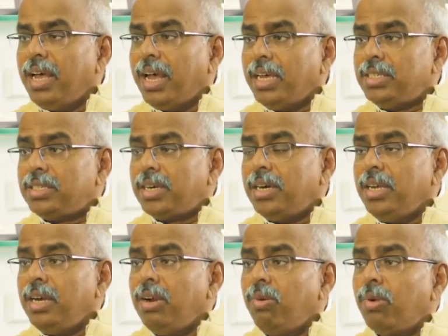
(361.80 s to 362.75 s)
I
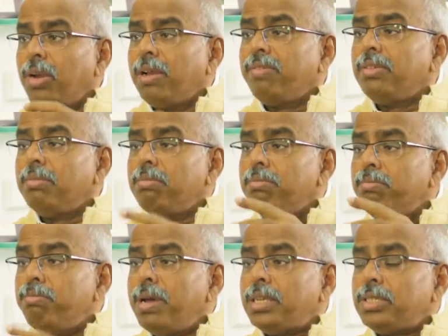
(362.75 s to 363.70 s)
studied in one of the
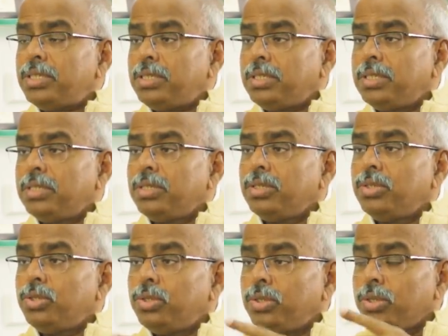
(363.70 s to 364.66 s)
best
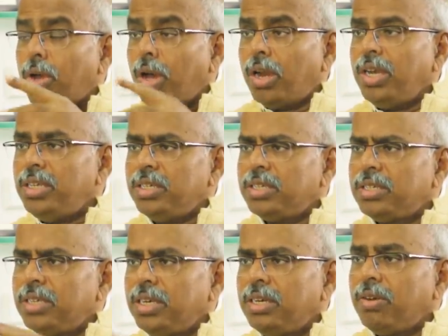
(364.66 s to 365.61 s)

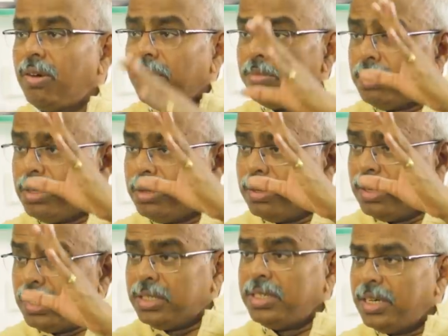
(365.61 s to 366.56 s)
colleges in Coimbatore
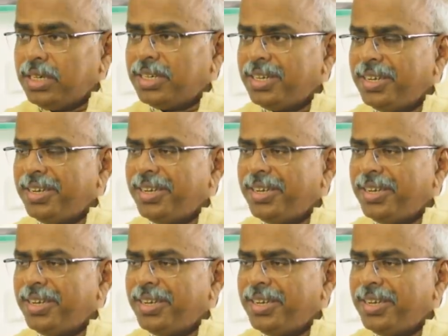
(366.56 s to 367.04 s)
district.